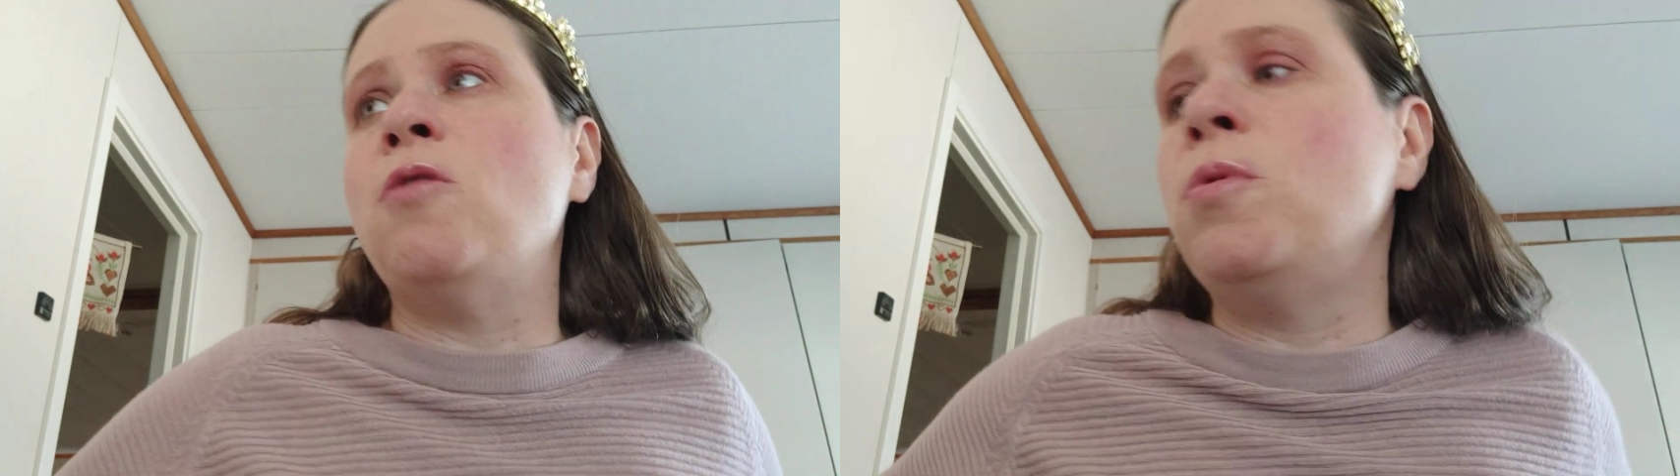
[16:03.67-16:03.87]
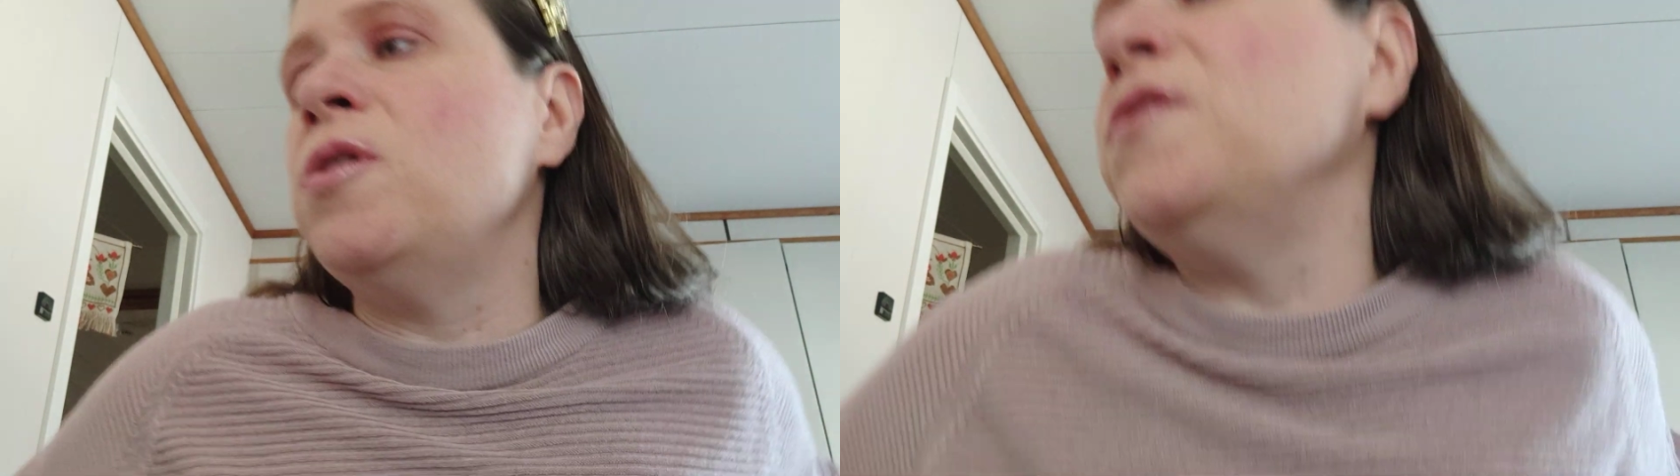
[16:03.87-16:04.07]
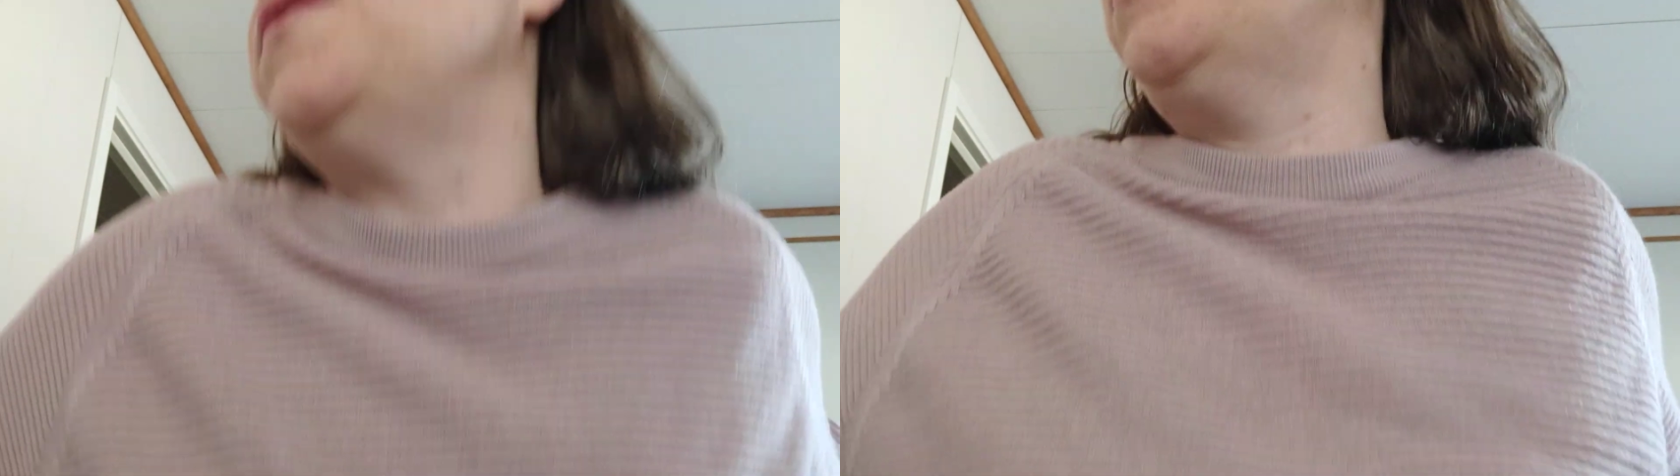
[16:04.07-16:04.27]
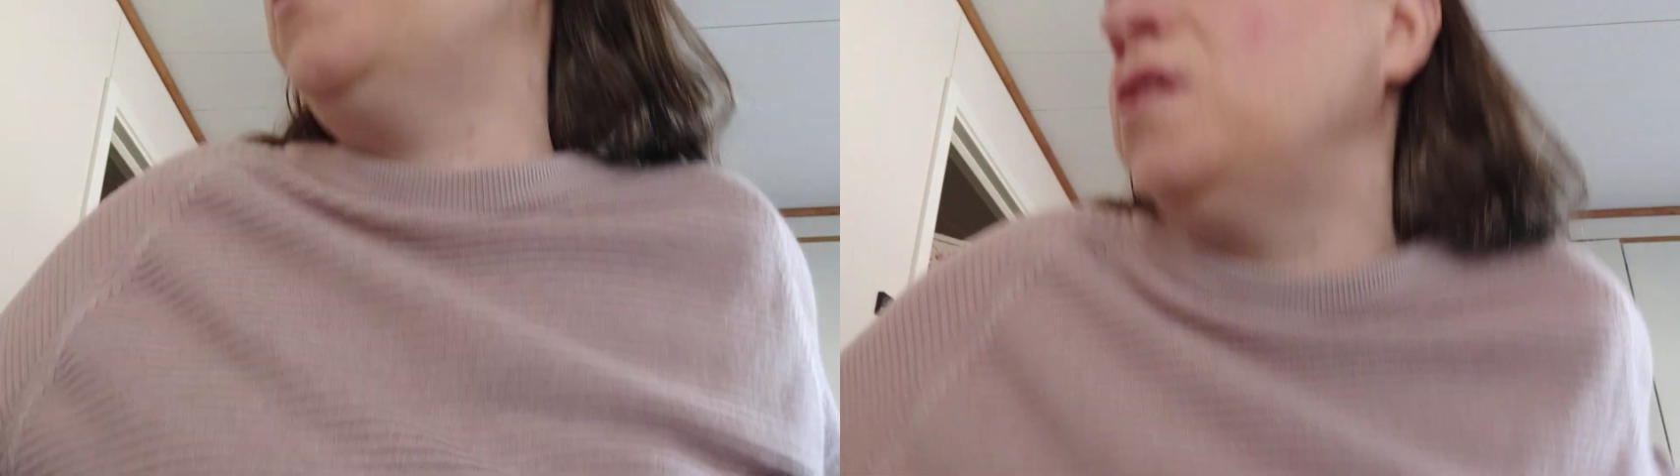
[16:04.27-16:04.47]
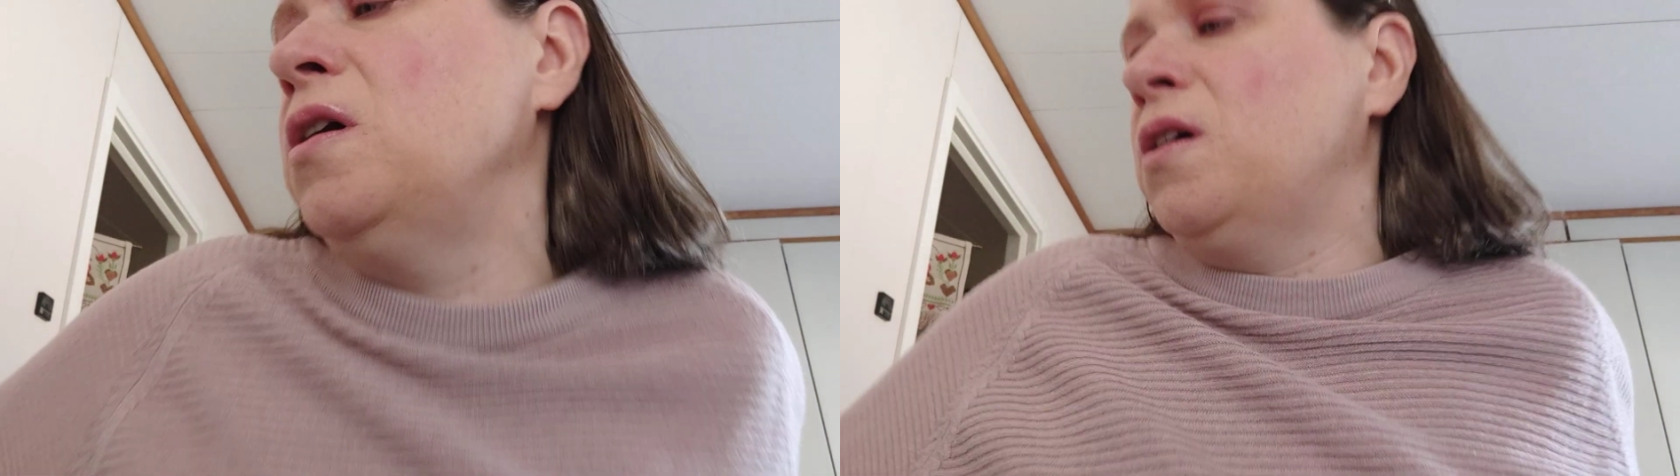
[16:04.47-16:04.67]
was
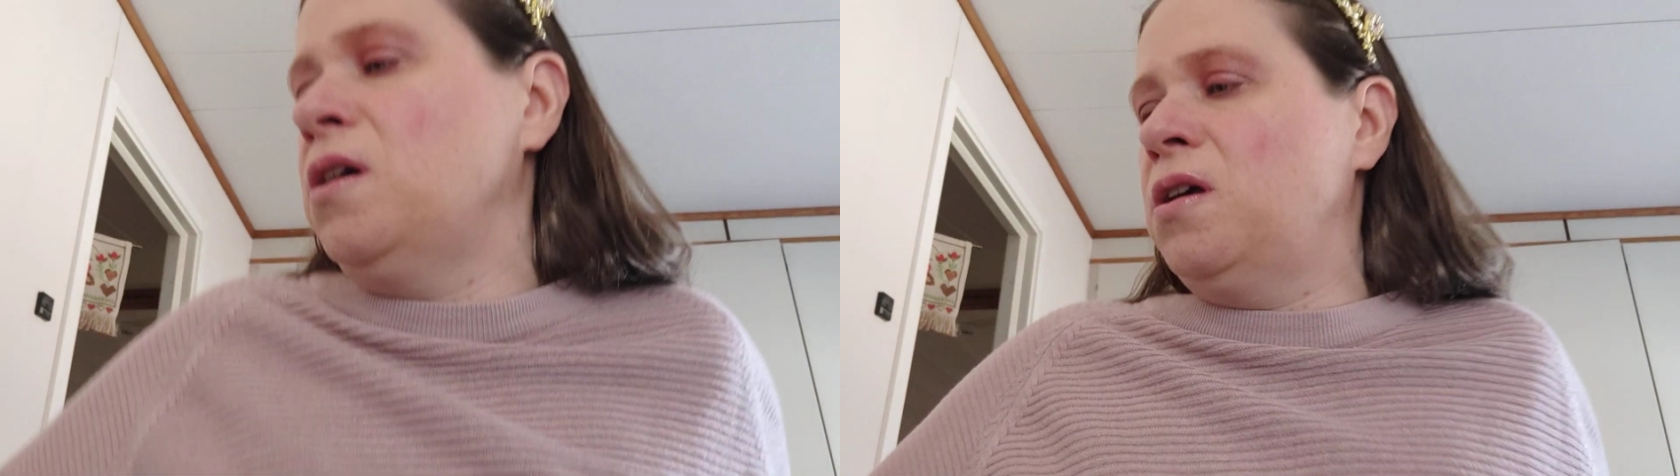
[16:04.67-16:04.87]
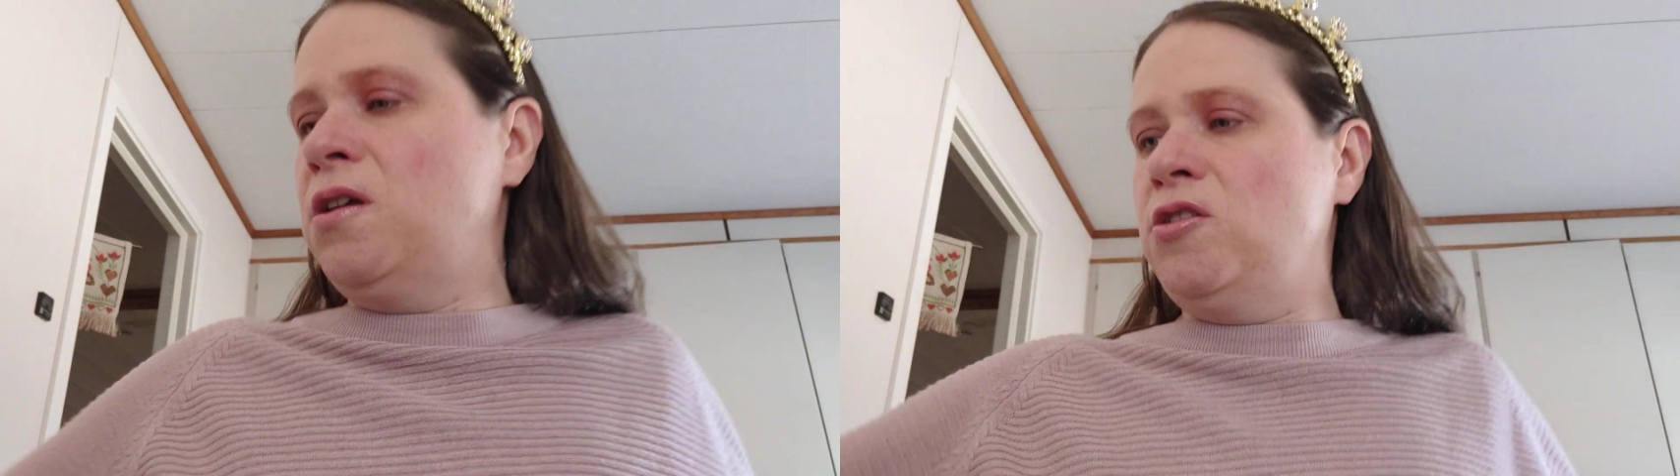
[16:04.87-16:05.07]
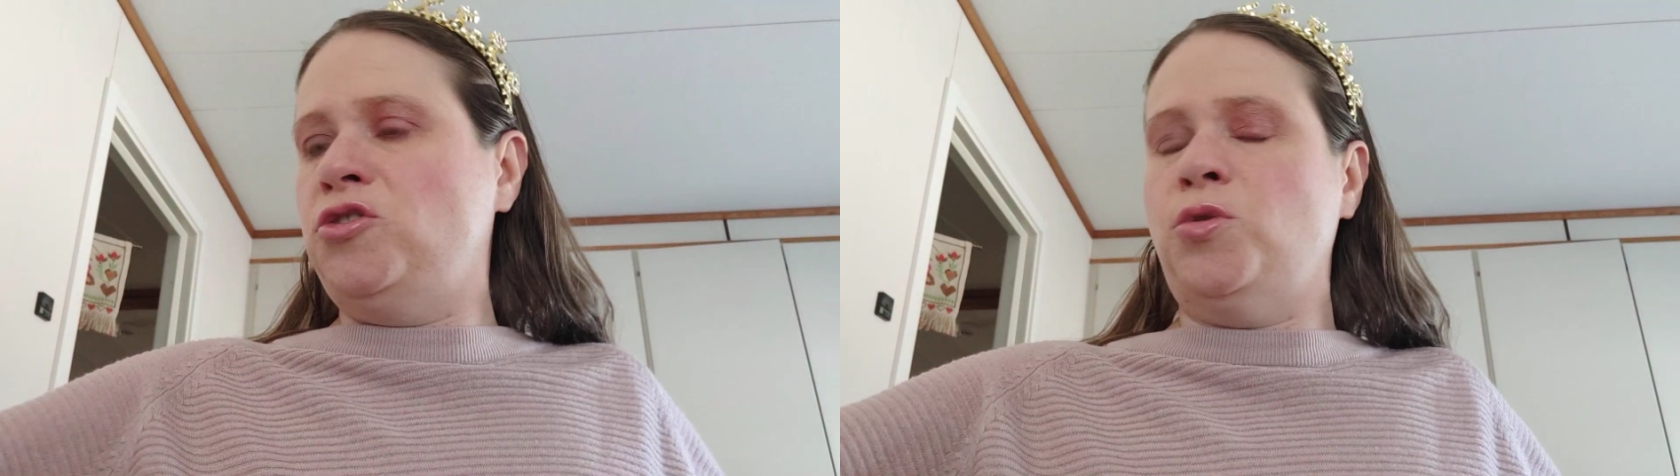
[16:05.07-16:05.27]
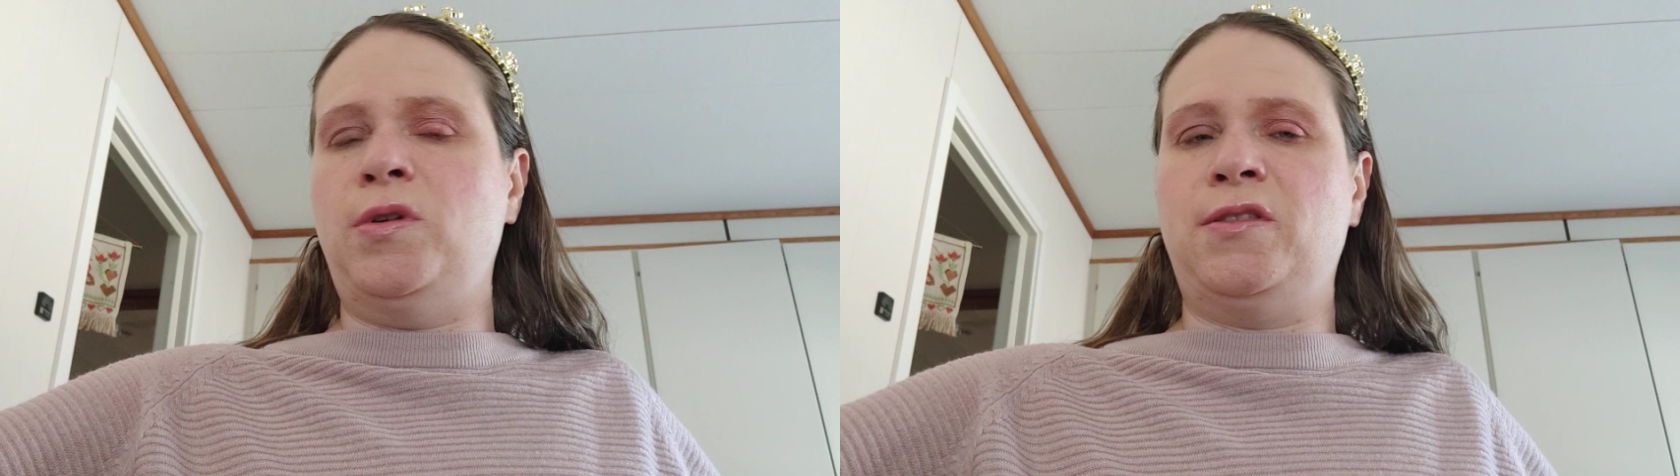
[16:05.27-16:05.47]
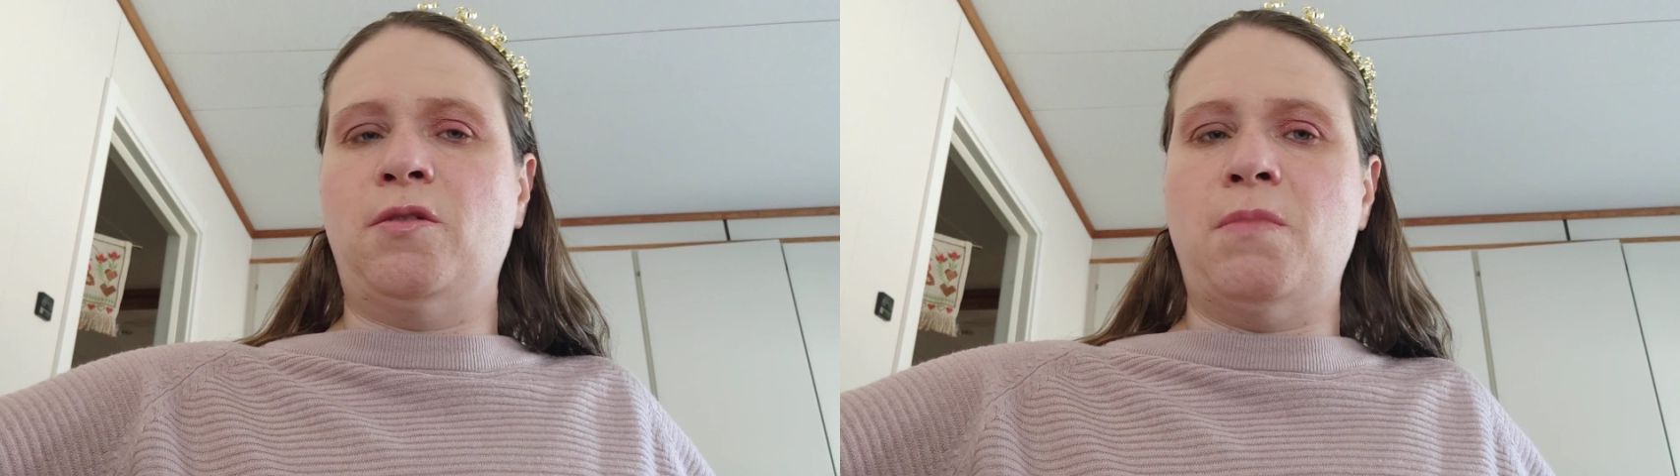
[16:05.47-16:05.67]

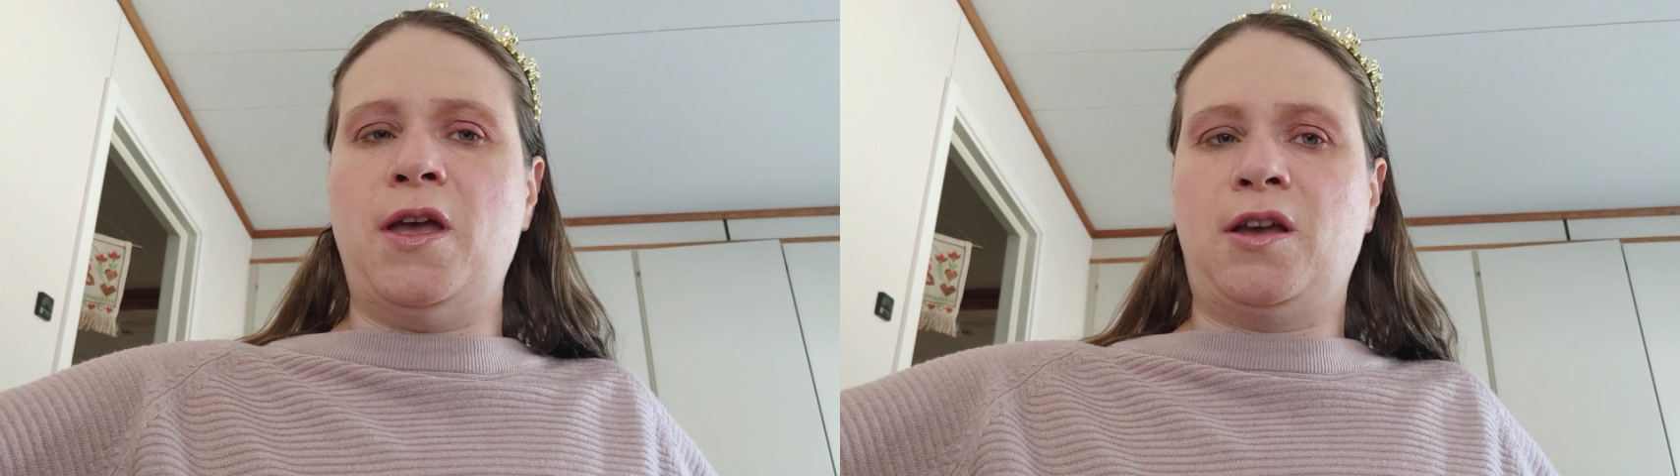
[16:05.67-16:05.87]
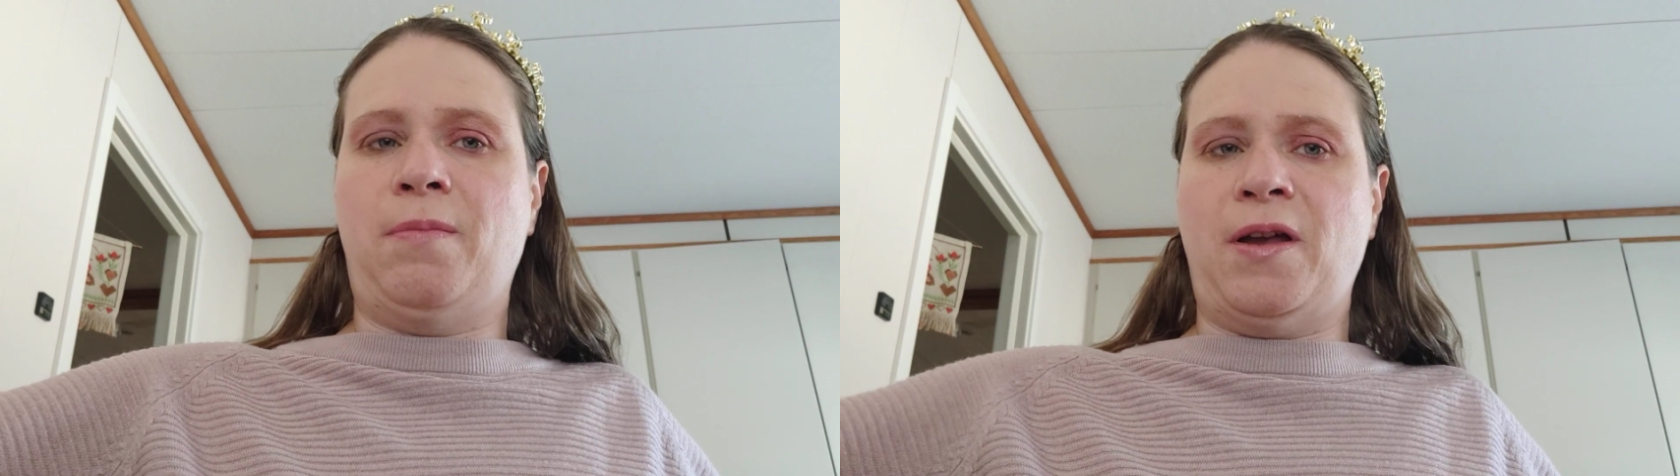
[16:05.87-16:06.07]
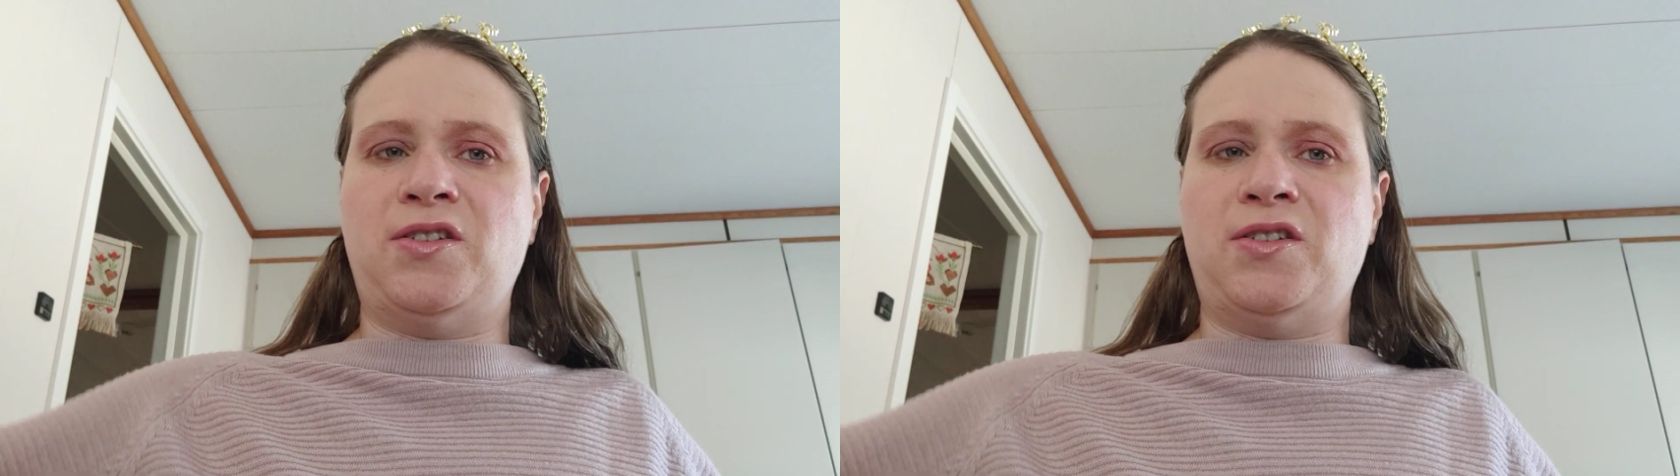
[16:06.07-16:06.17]
doing the makeup.